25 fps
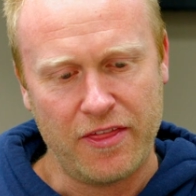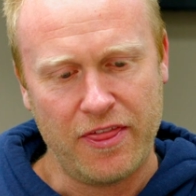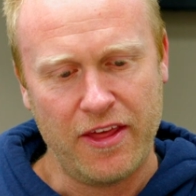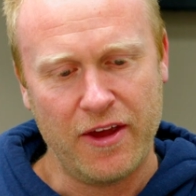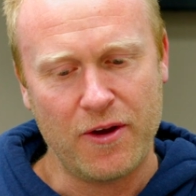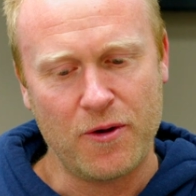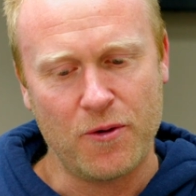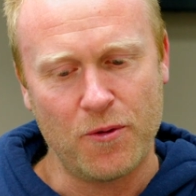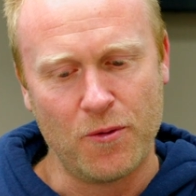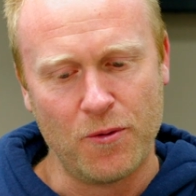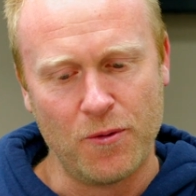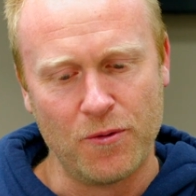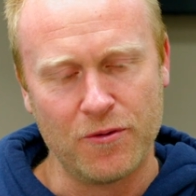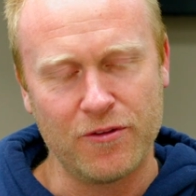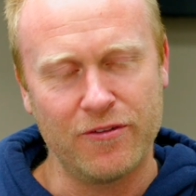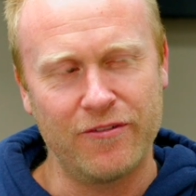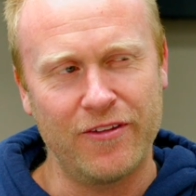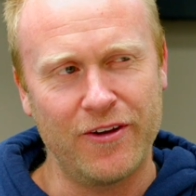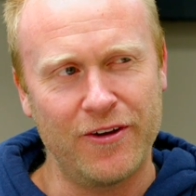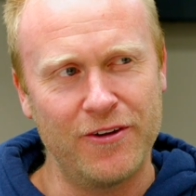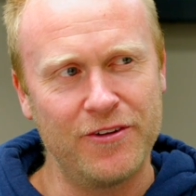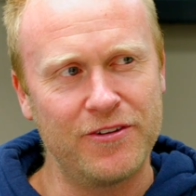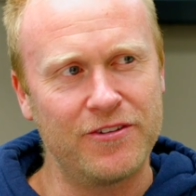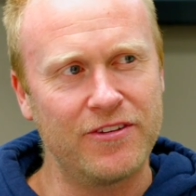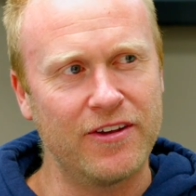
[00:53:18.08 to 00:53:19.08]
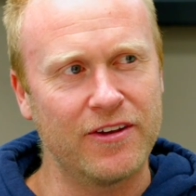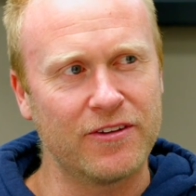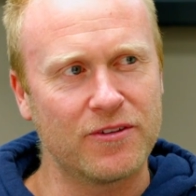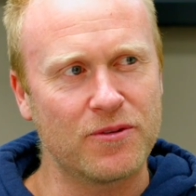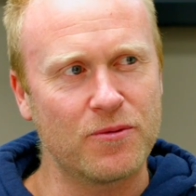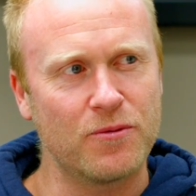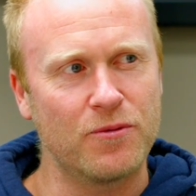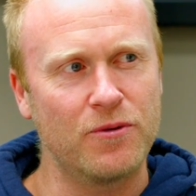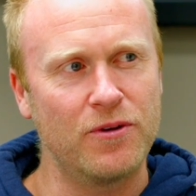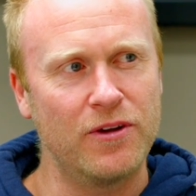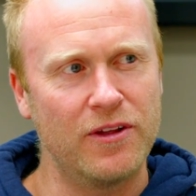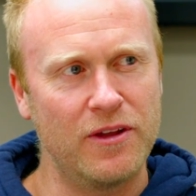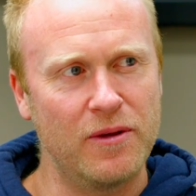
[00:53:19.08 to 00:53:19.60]
I think all of those things are
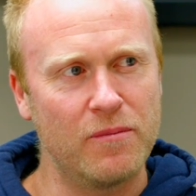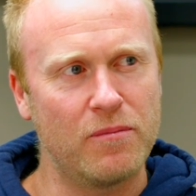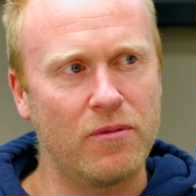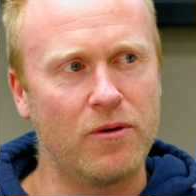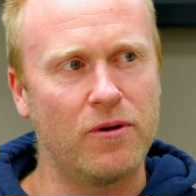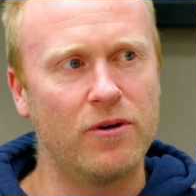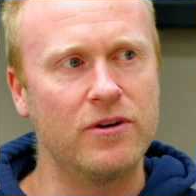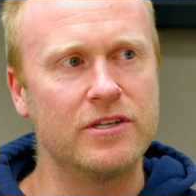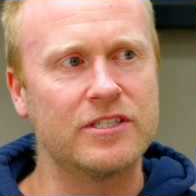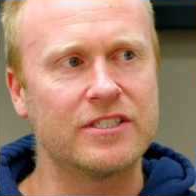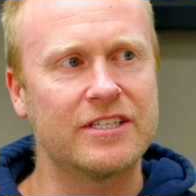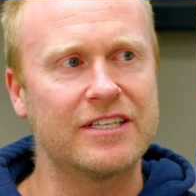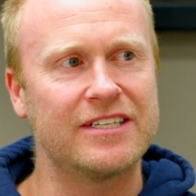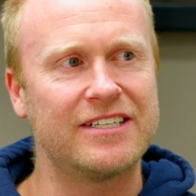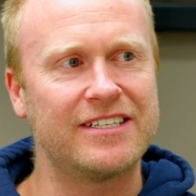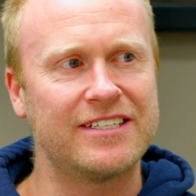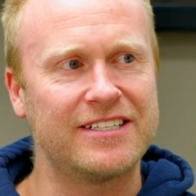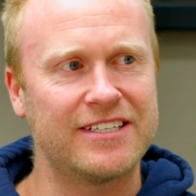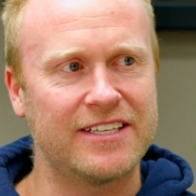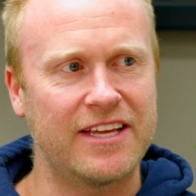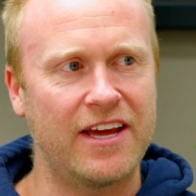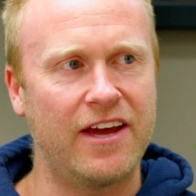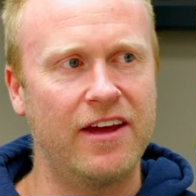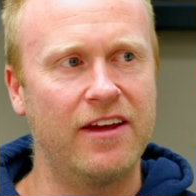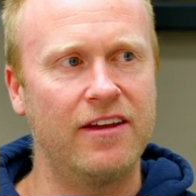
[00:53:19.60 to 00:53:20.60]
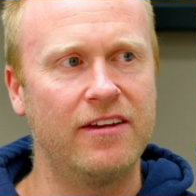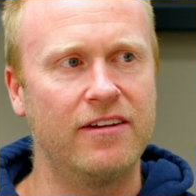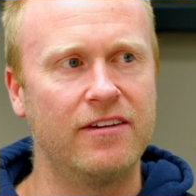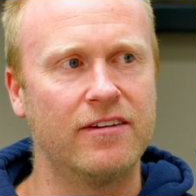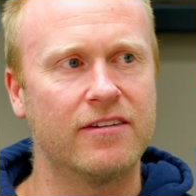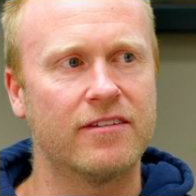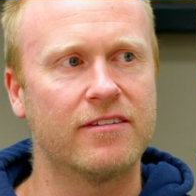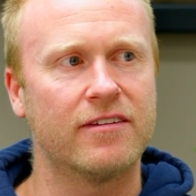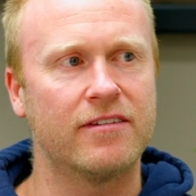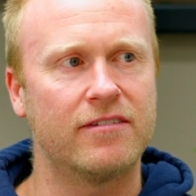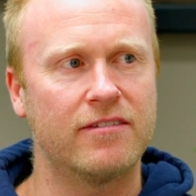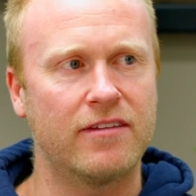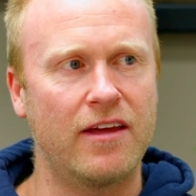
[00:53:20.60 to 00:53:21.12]
really important to stay
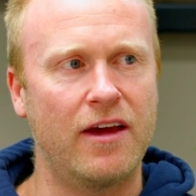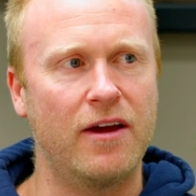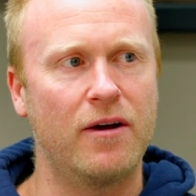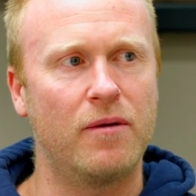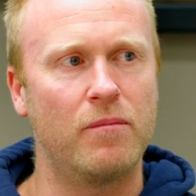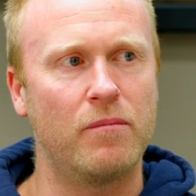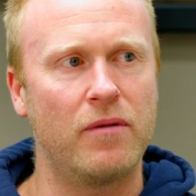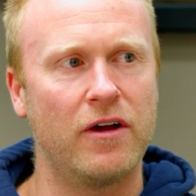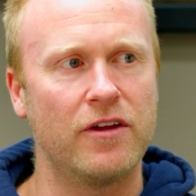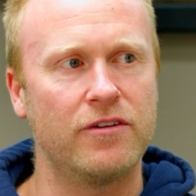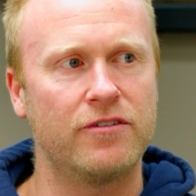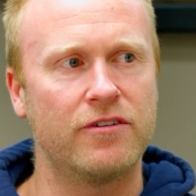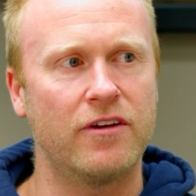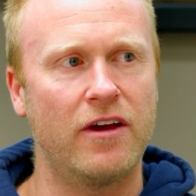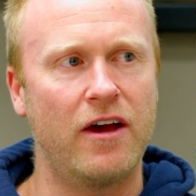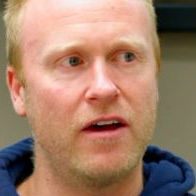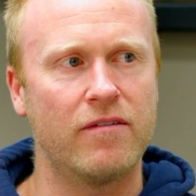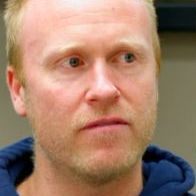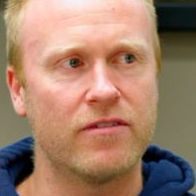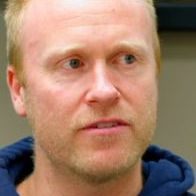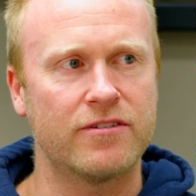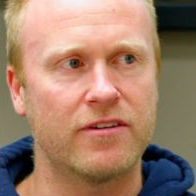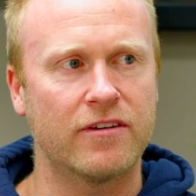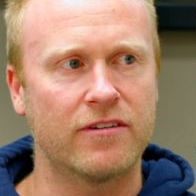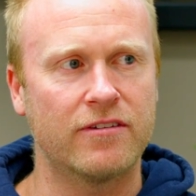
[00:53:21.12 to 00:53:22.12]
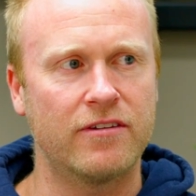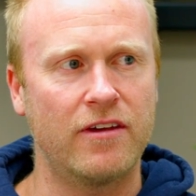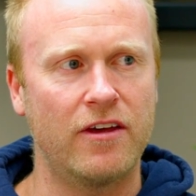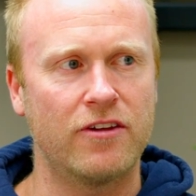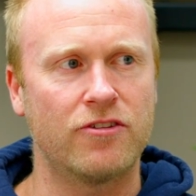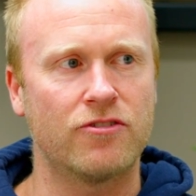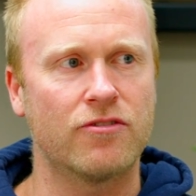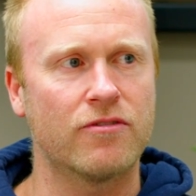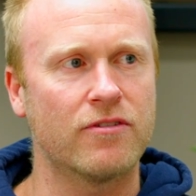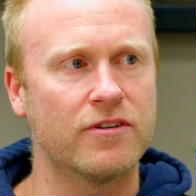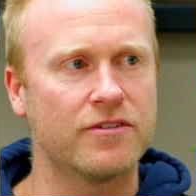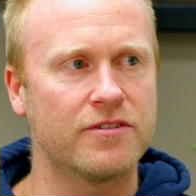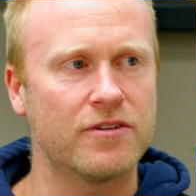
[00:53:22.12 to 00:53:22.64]
on budget, have a
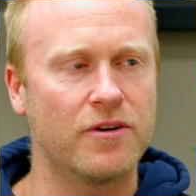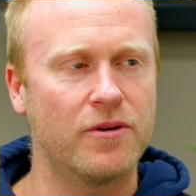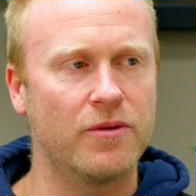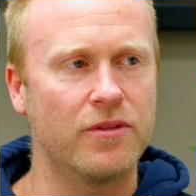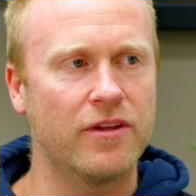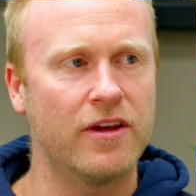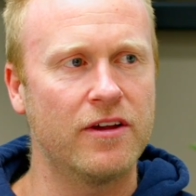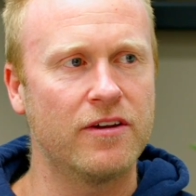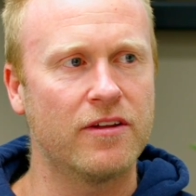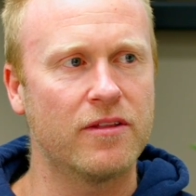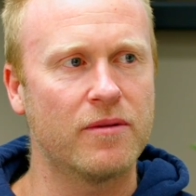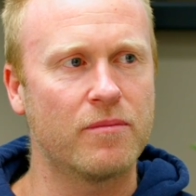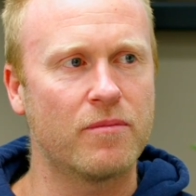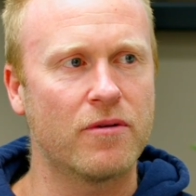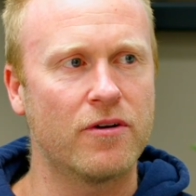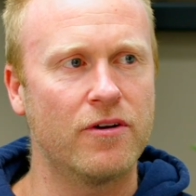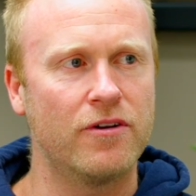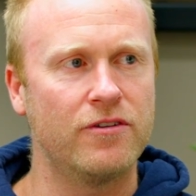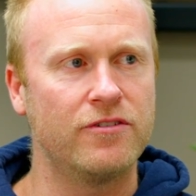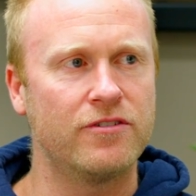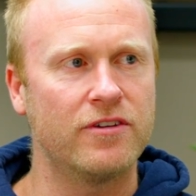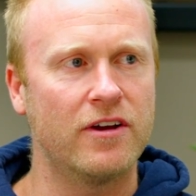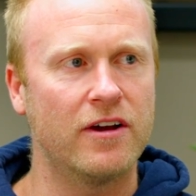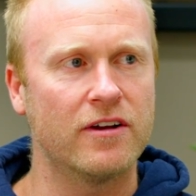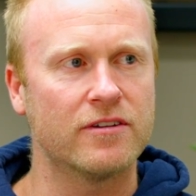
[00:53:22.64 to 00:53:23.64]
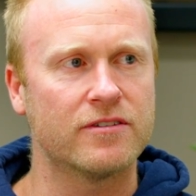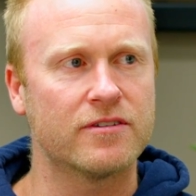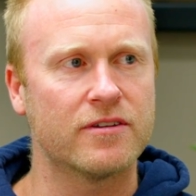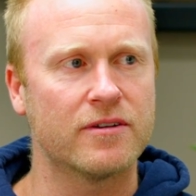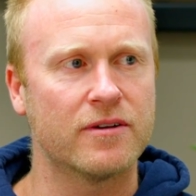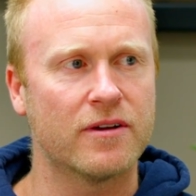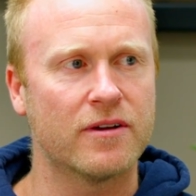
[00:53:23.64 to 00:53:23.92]
successful result at the end of the project.